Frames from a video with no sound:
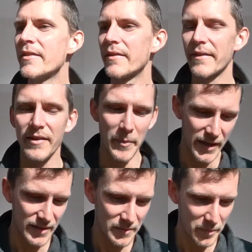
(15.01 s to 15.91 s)
That's the
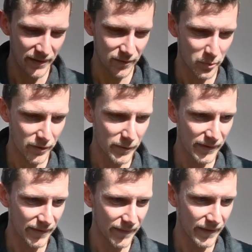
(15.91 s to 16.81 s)
main piece of progress
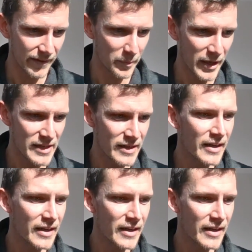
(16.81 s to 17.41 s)
that there has been.